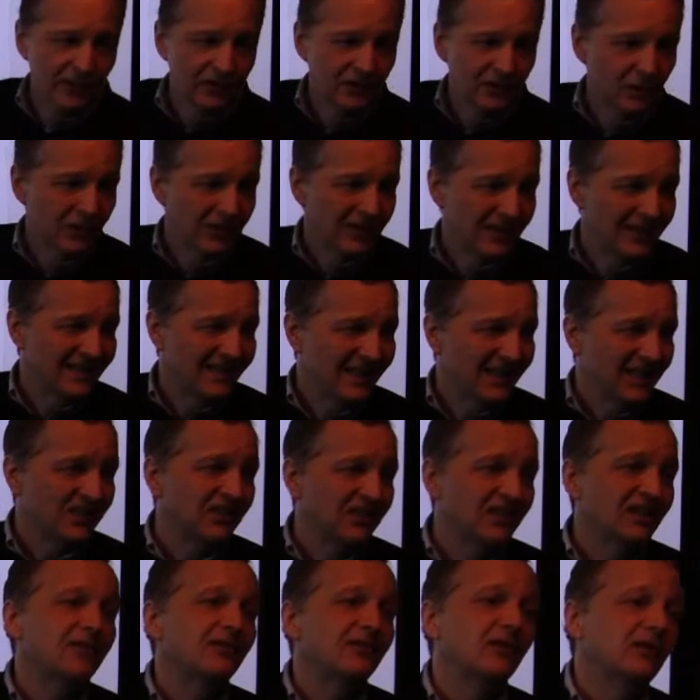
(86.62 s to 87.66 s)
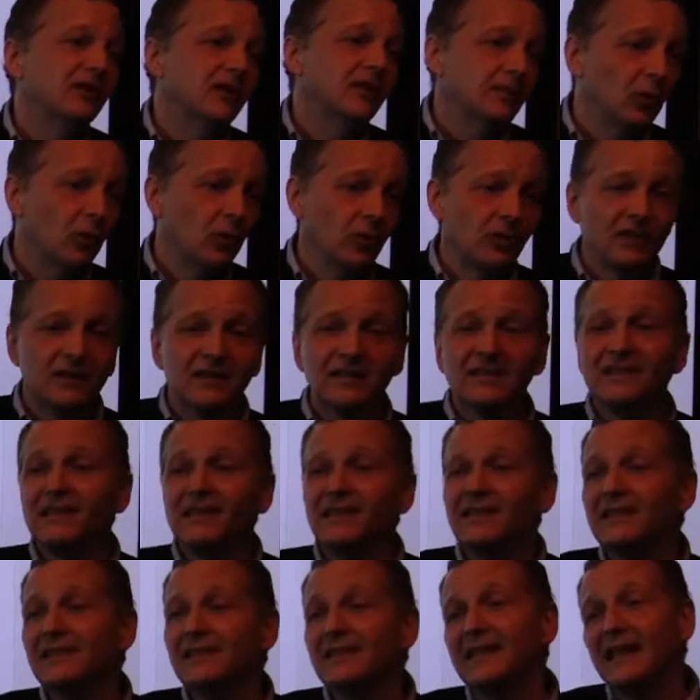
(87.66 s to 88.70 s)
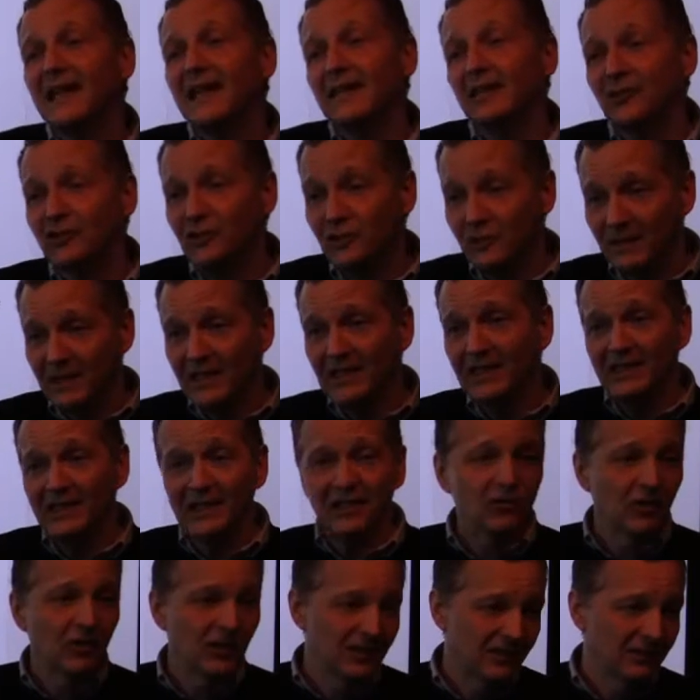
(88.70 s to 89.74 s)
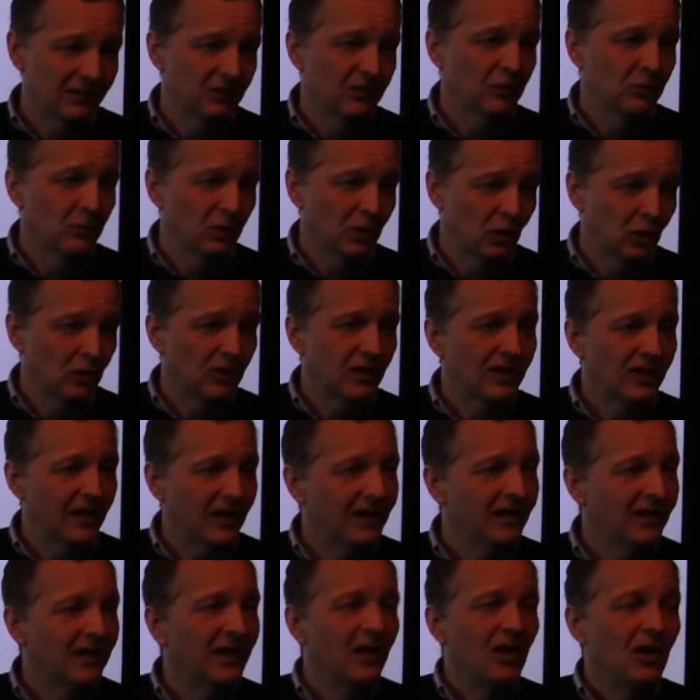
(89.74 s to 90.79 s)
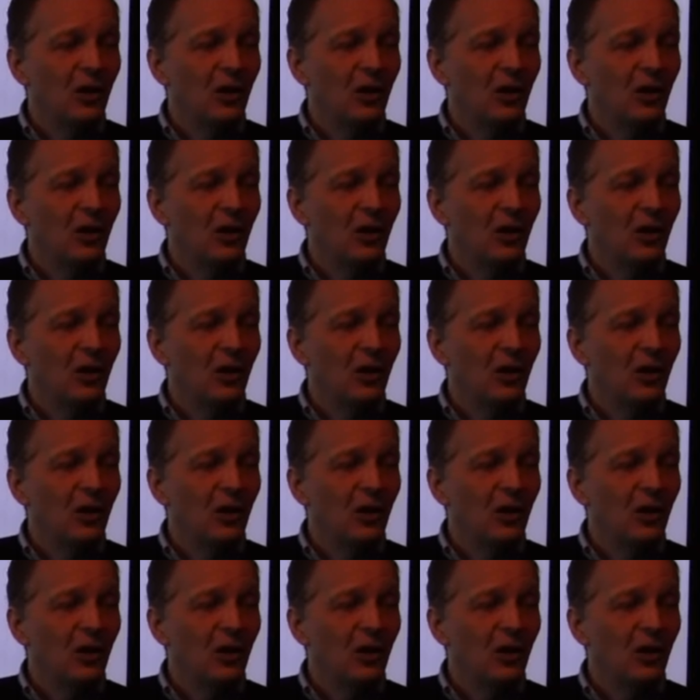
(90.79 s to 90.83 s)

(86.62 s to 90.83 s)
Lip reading: arts organization is very important, because this is the eligibility criteria we're looking at.